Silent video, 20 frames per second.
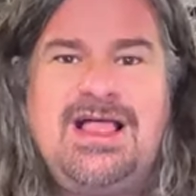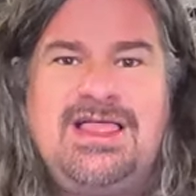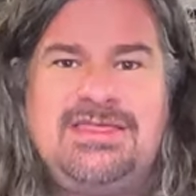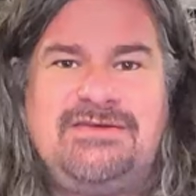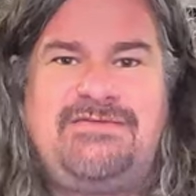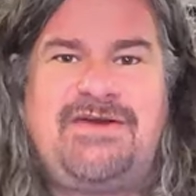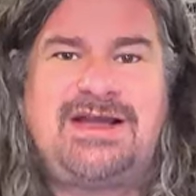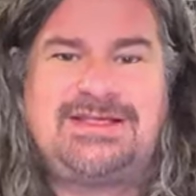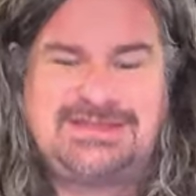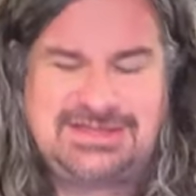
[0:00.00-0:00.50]
The
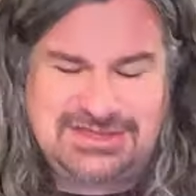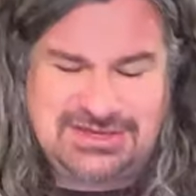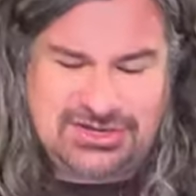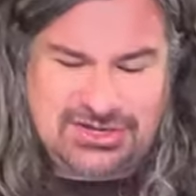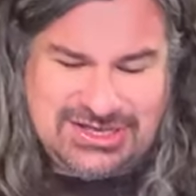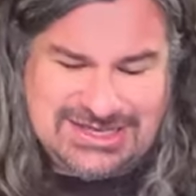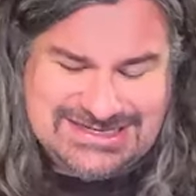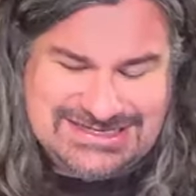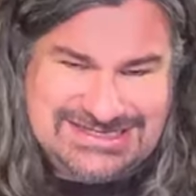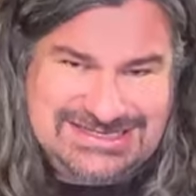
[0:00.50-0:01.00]
fact that they're
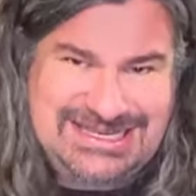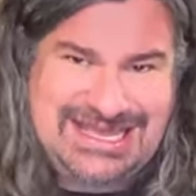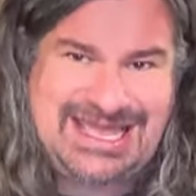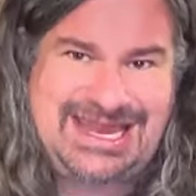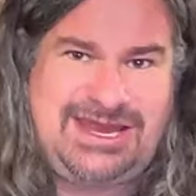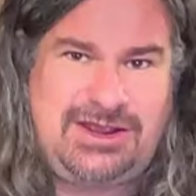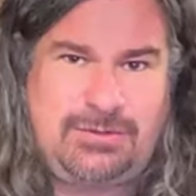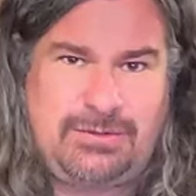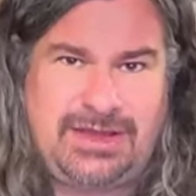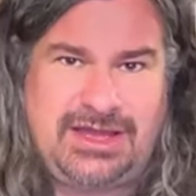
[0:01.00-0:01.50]

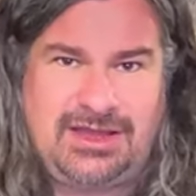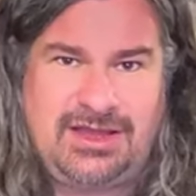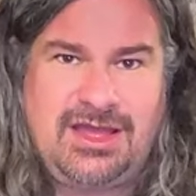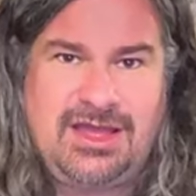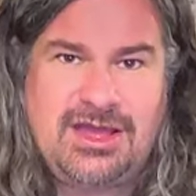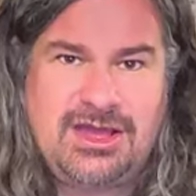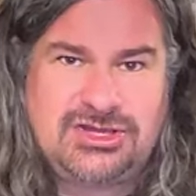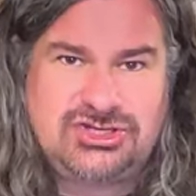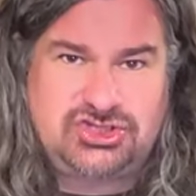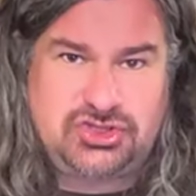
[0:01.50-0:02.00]
continuing
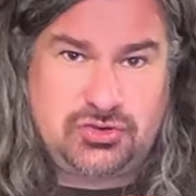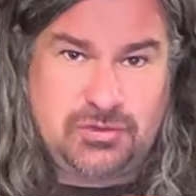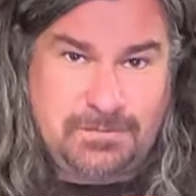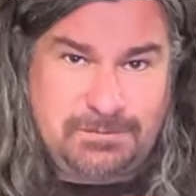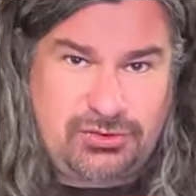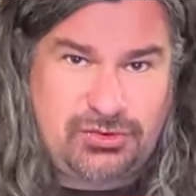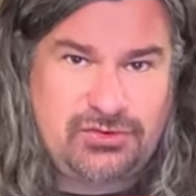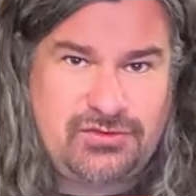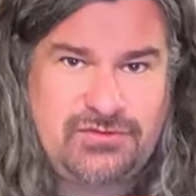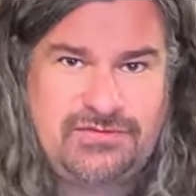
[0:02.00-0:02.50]
to
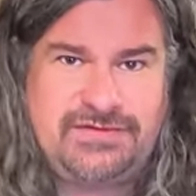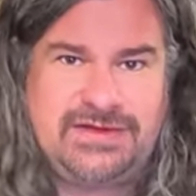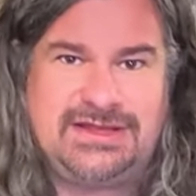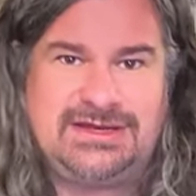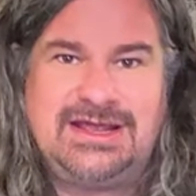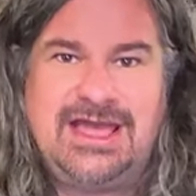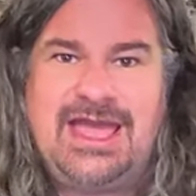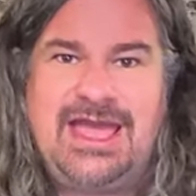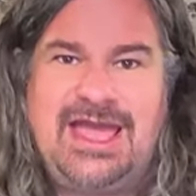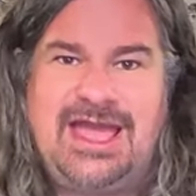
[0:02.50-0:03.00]
improve
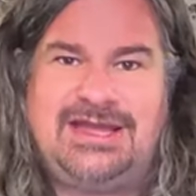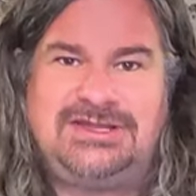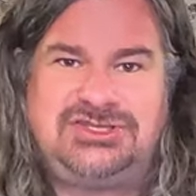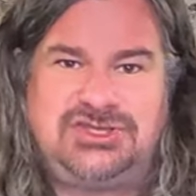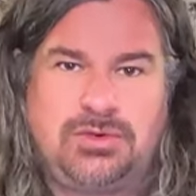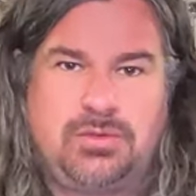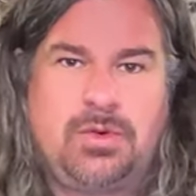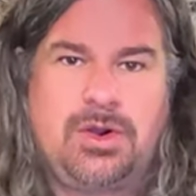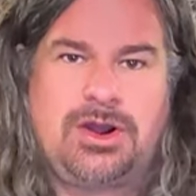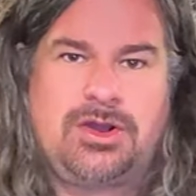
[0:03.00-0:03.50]
it and
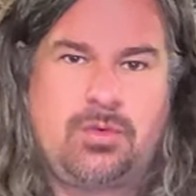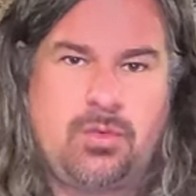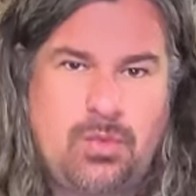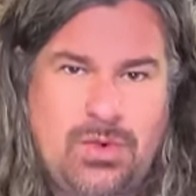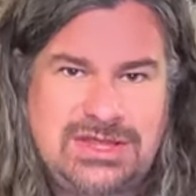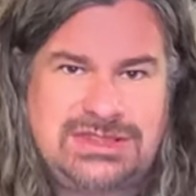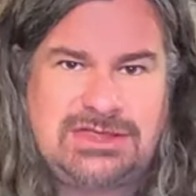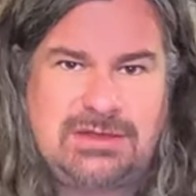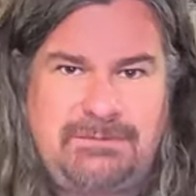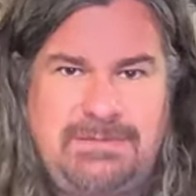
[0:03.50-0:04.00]
to work
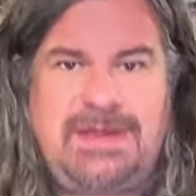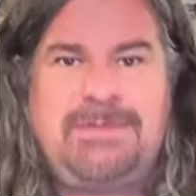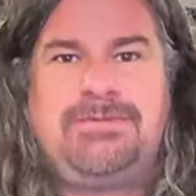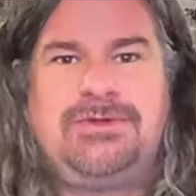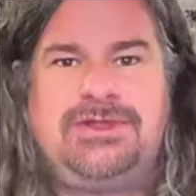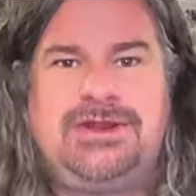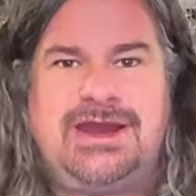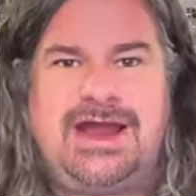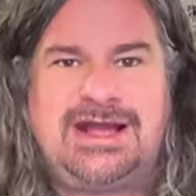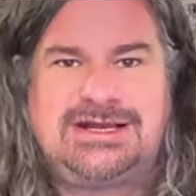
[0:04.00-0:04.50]
with the
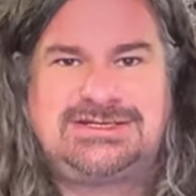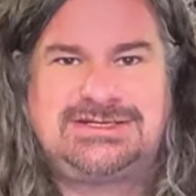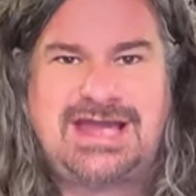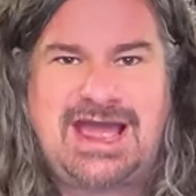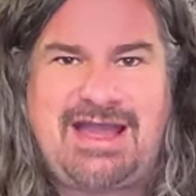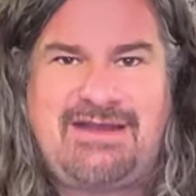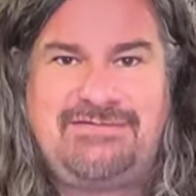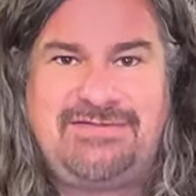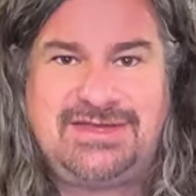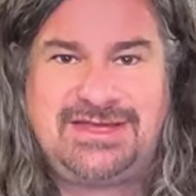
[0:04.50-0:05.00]
people that actually
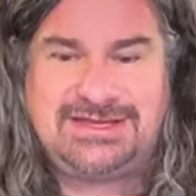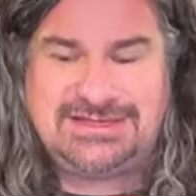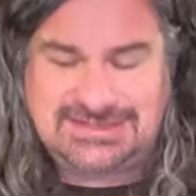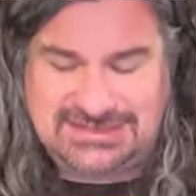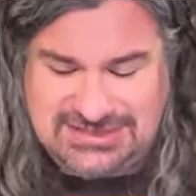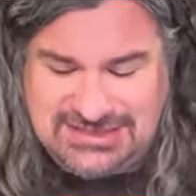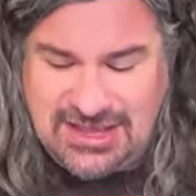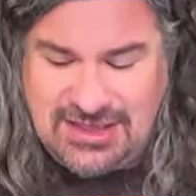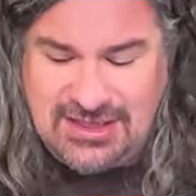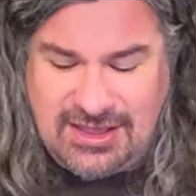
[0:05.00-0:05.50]
have
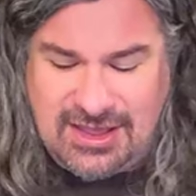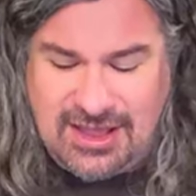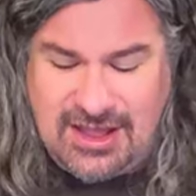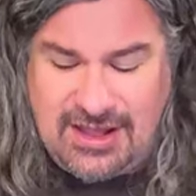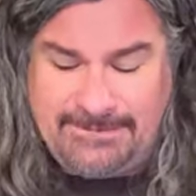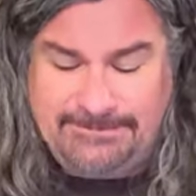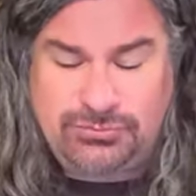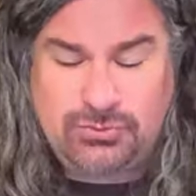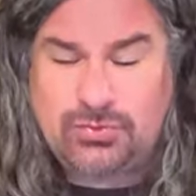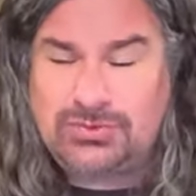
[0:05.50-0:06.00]
these
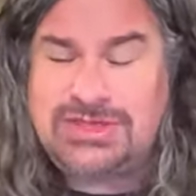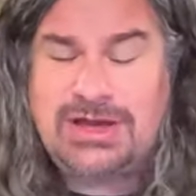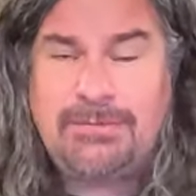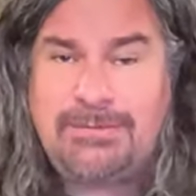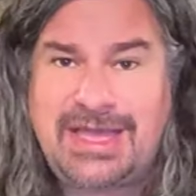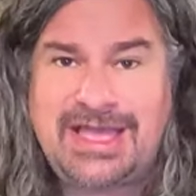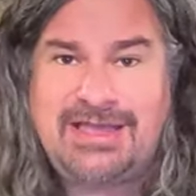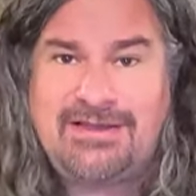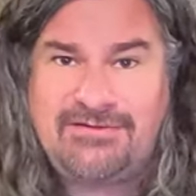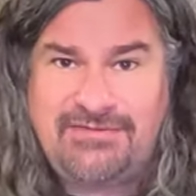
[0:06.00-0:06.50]
um, without
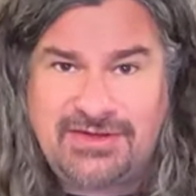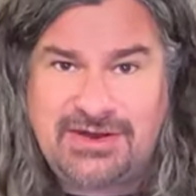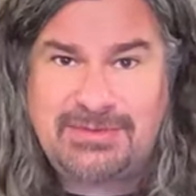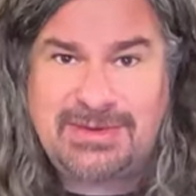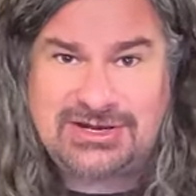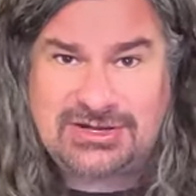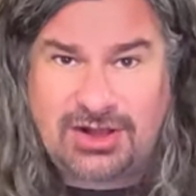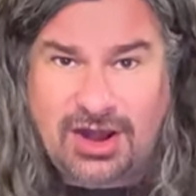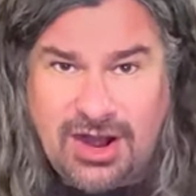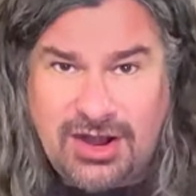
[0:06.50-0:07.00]
making
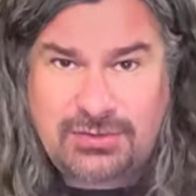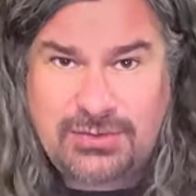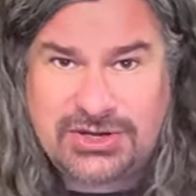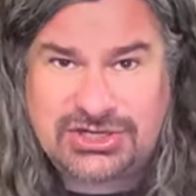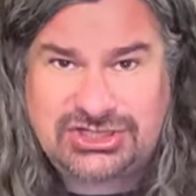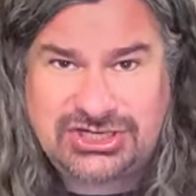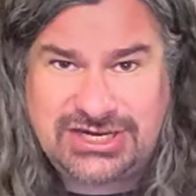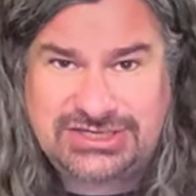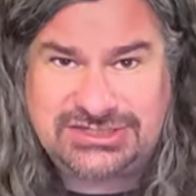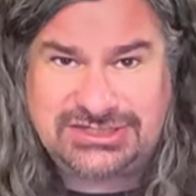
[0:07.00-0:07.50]
fundamental hardware
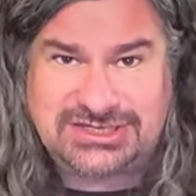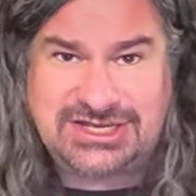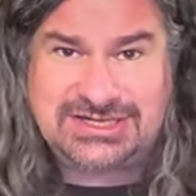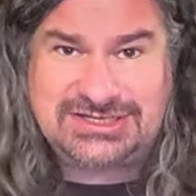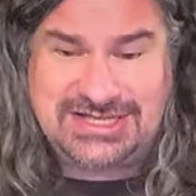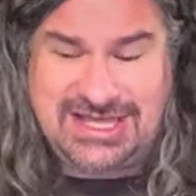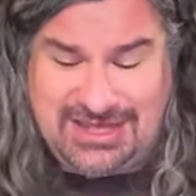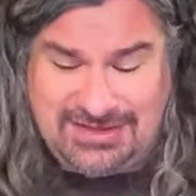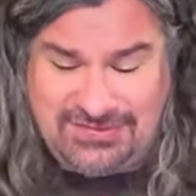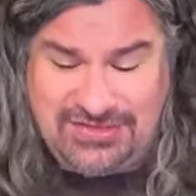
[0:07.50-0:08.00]
changes because
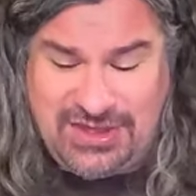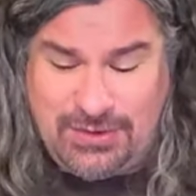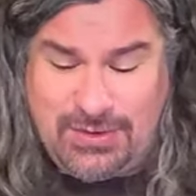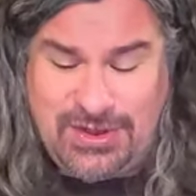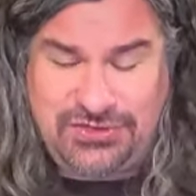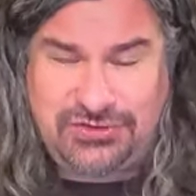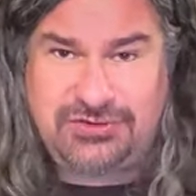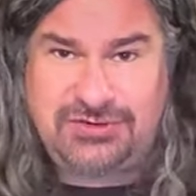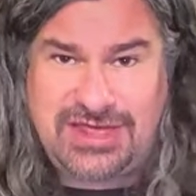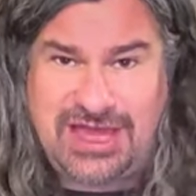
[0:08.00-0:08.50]
they, they
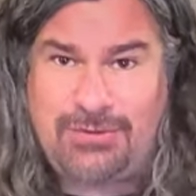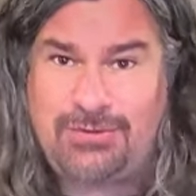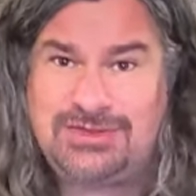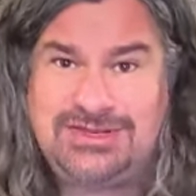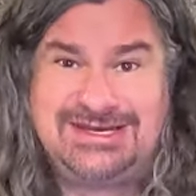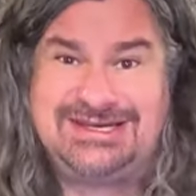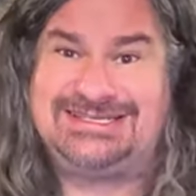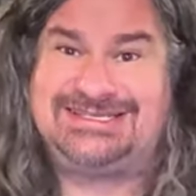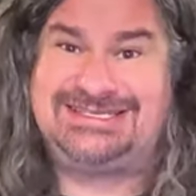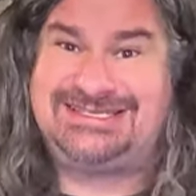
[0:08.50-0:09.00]
went through that with
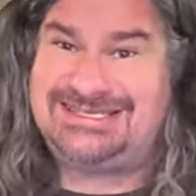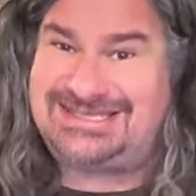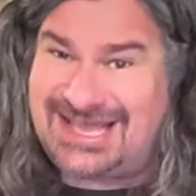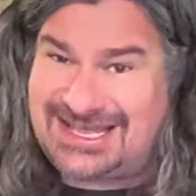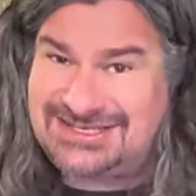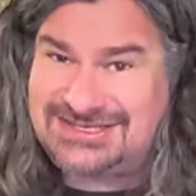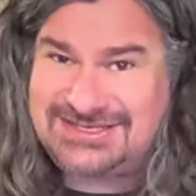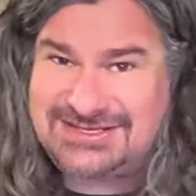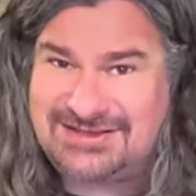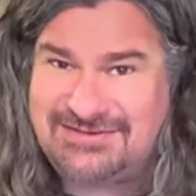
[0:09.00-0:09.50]
an
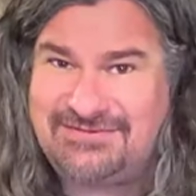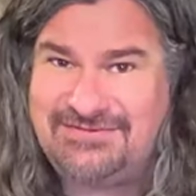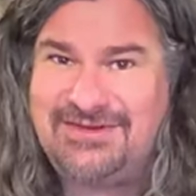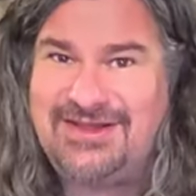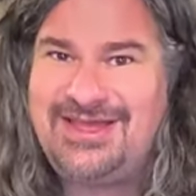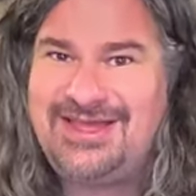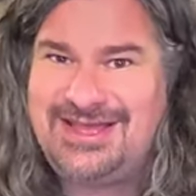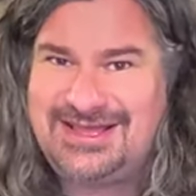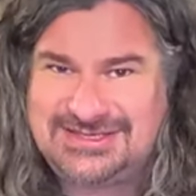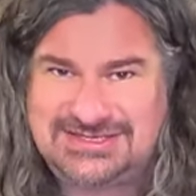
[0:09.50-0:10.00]
extensive
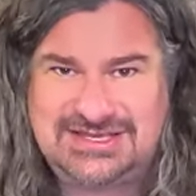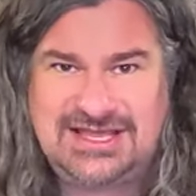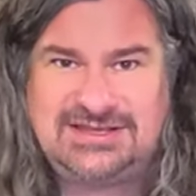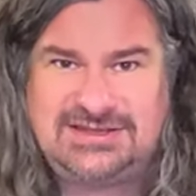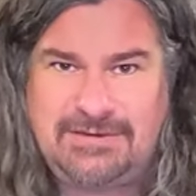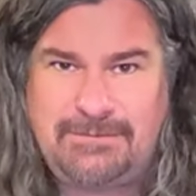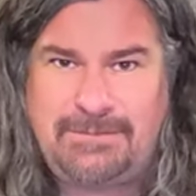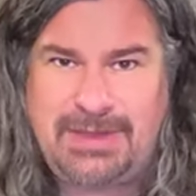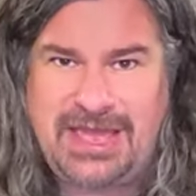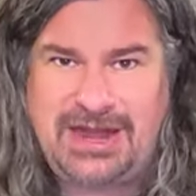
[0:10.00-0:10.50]

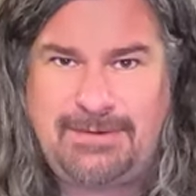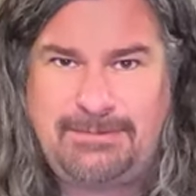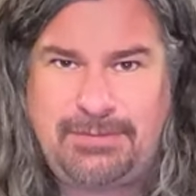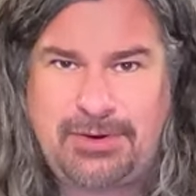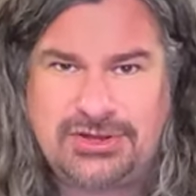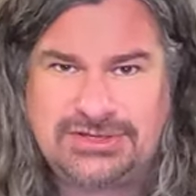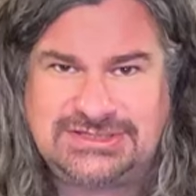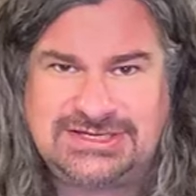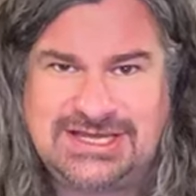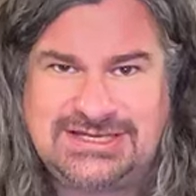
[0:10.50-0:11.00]
extensive beta
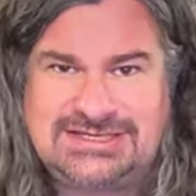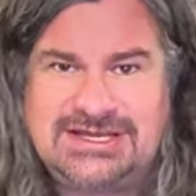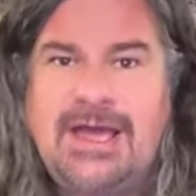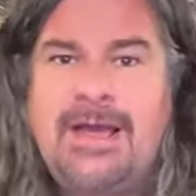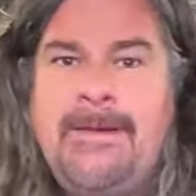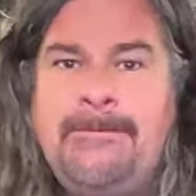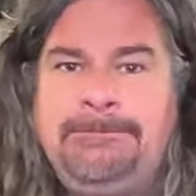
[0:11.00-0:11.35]
process.